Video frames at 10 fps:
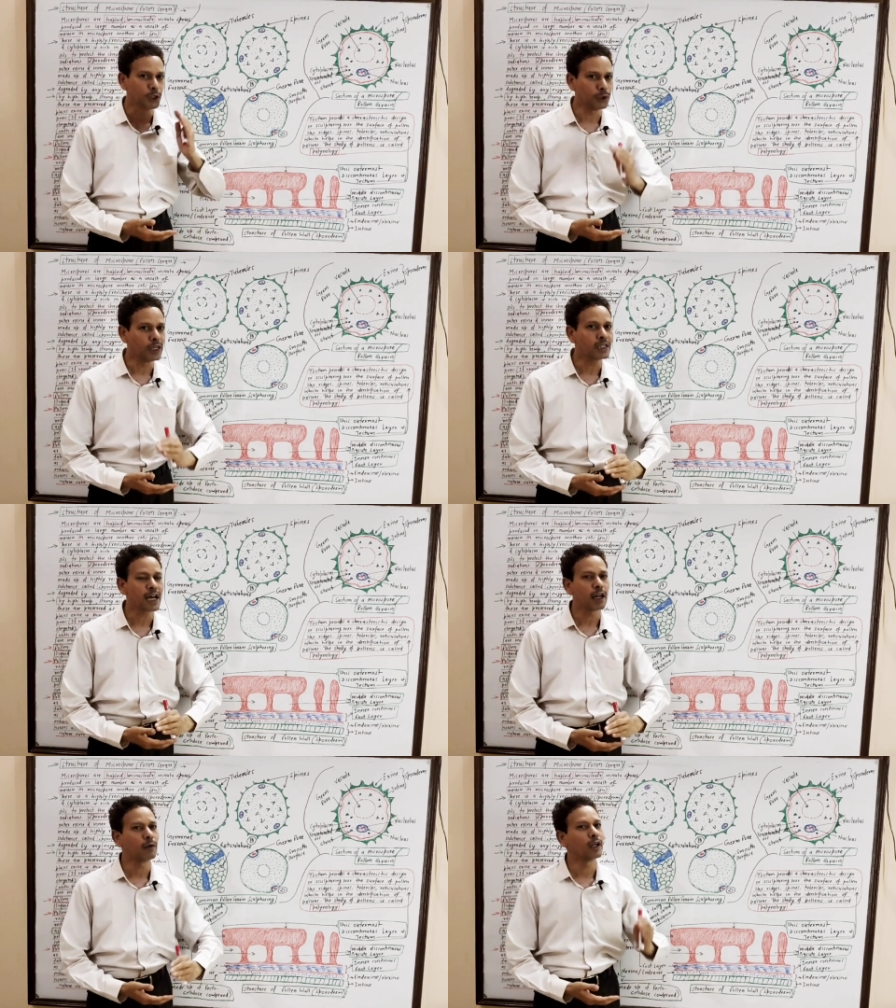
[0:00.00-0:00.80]

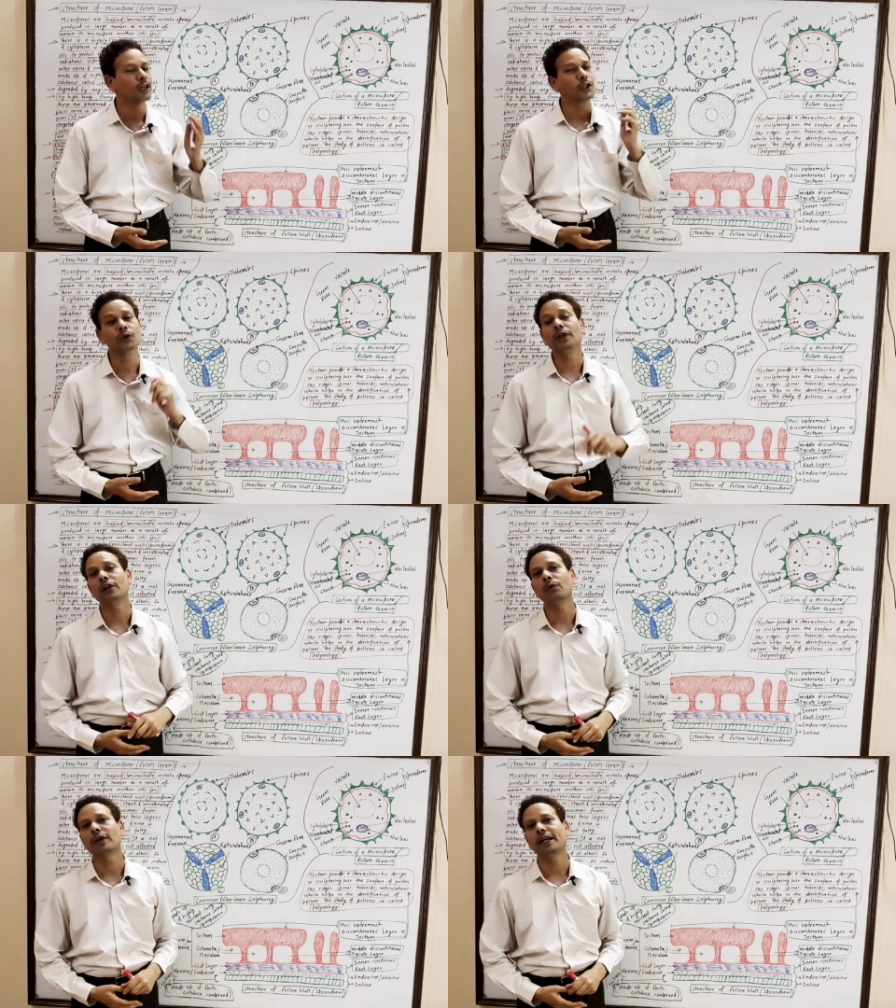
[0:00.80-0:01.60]
unicellular,
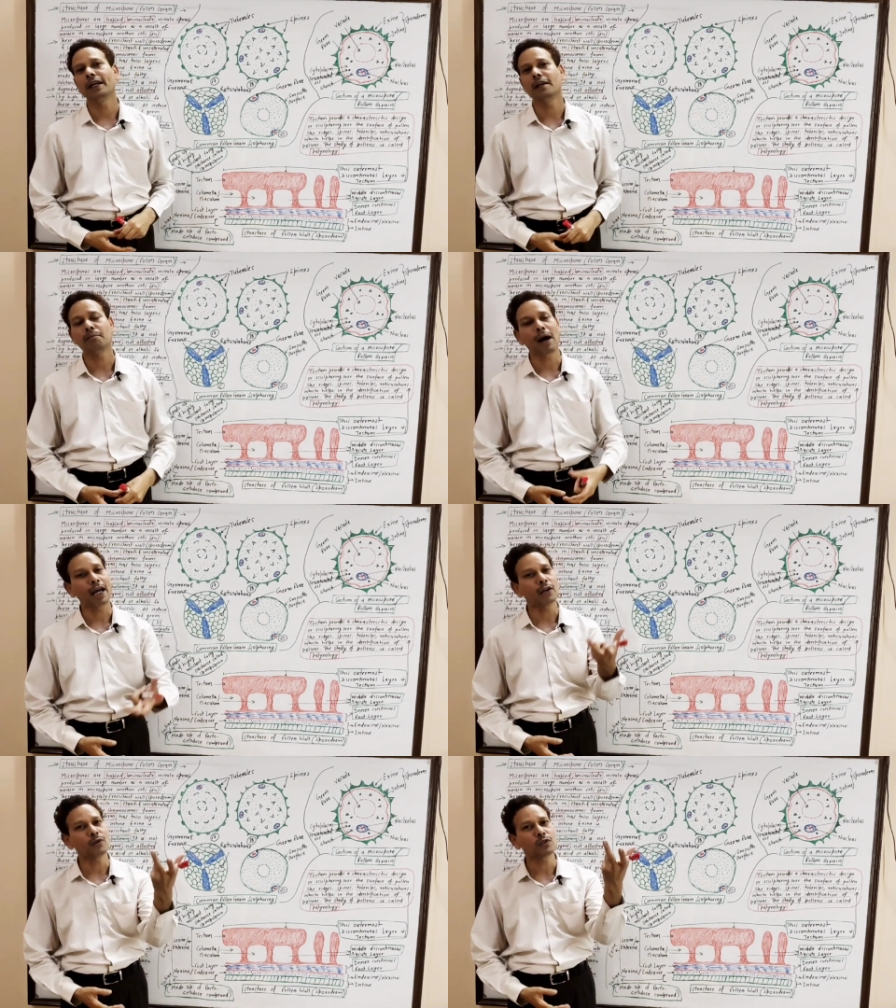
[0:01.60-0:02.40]
uninucleate,
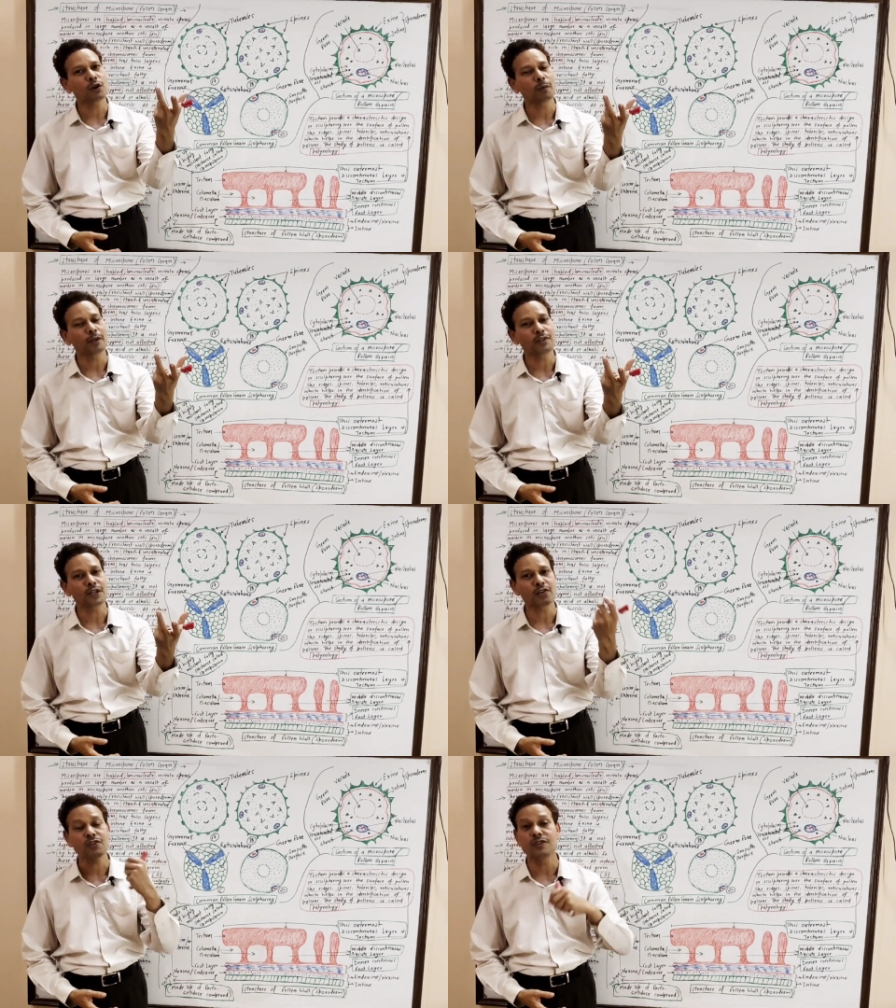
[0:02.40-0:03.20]
microscopic
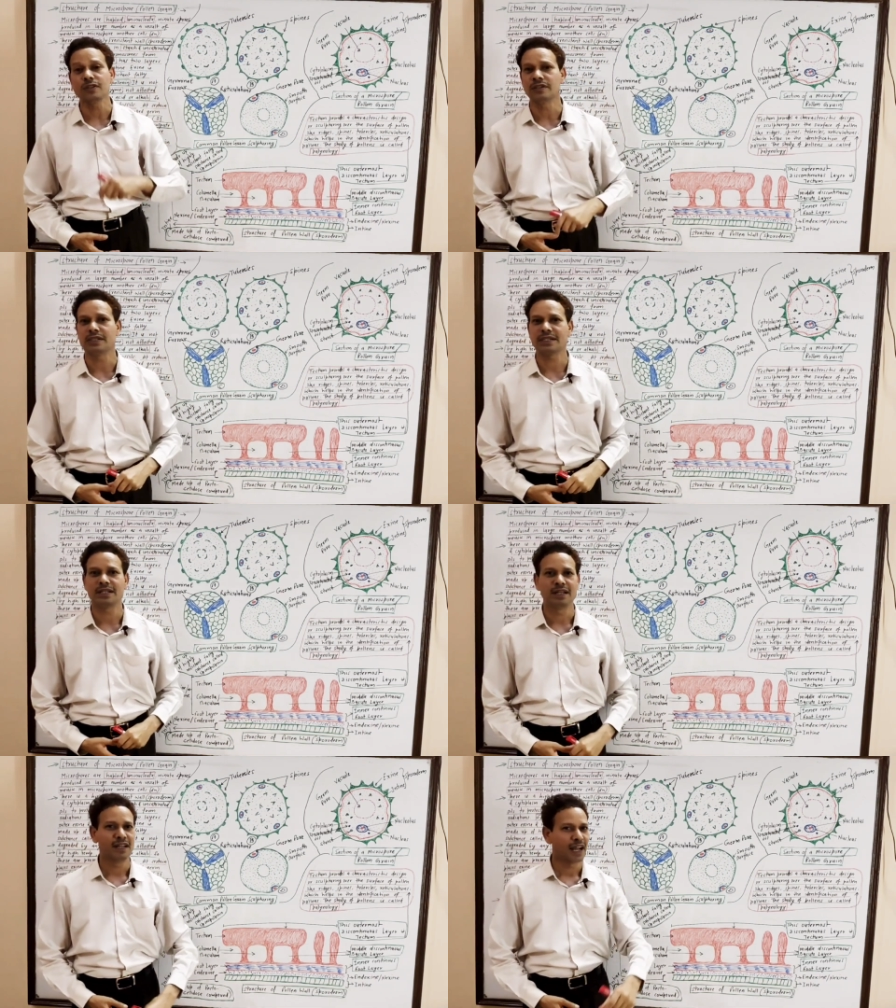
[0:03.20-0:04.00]

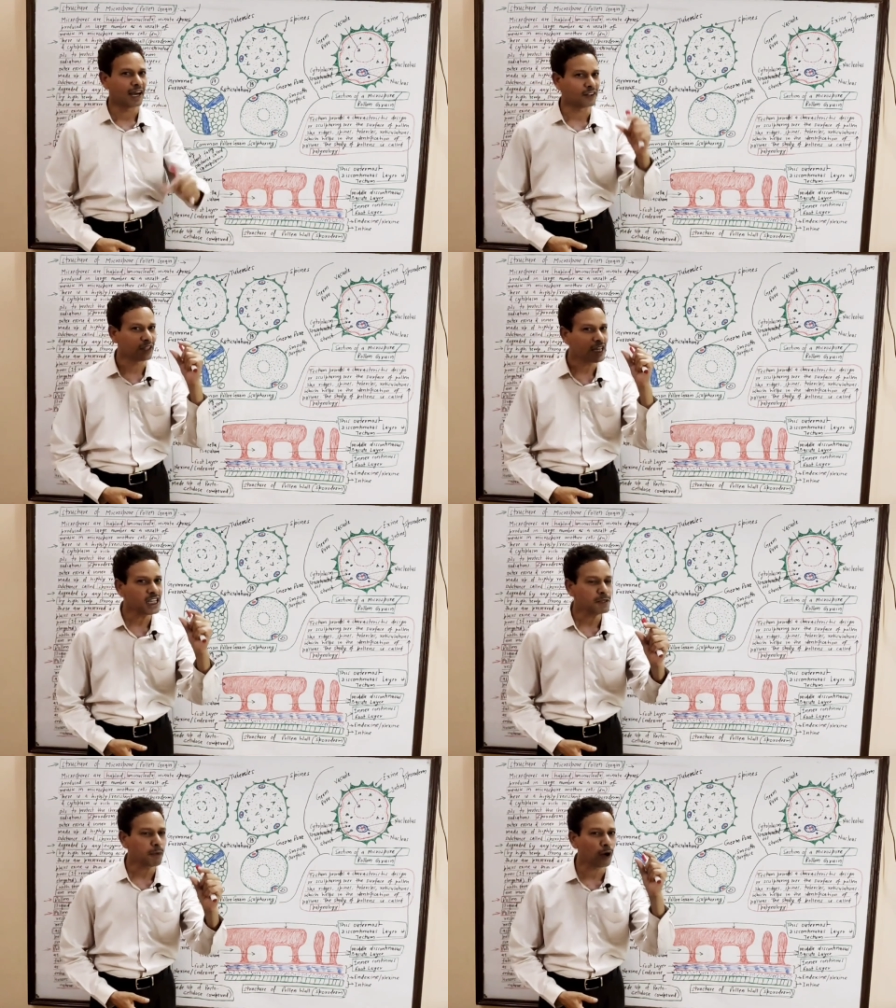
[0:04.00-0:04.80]
structures, and
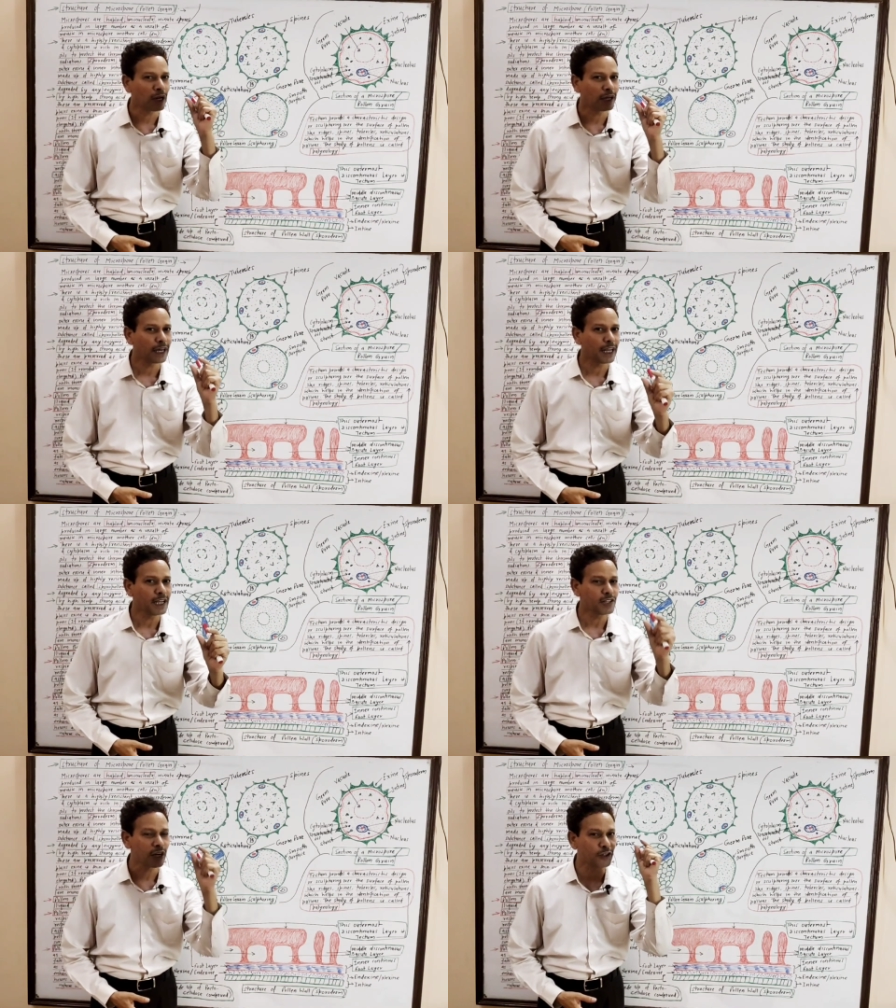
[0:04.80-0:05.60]
these pollen
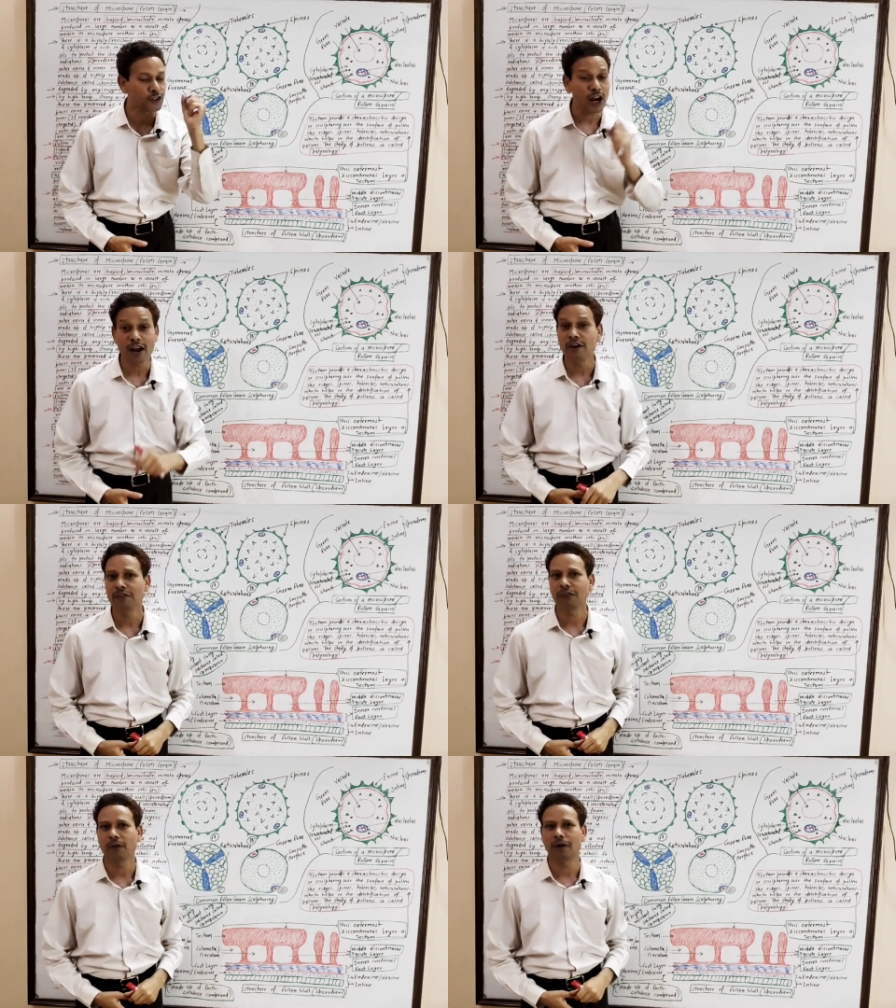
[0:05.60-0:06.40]
grains are
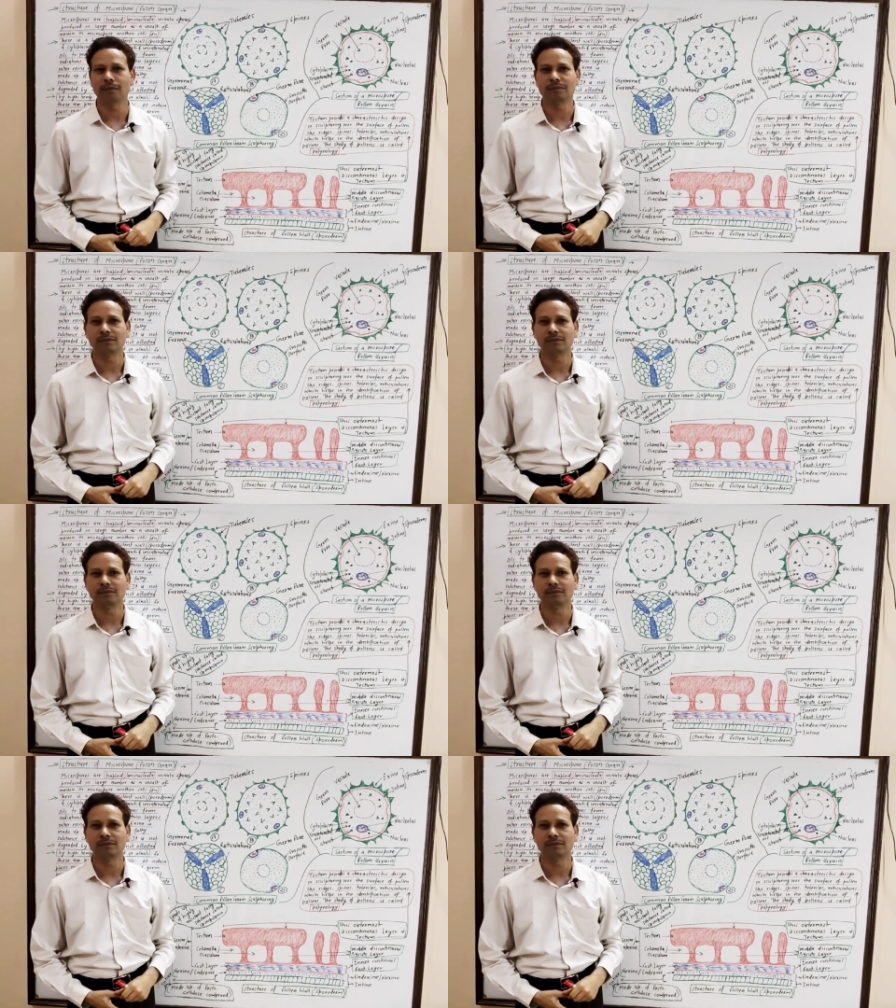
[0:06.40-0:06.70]
derived from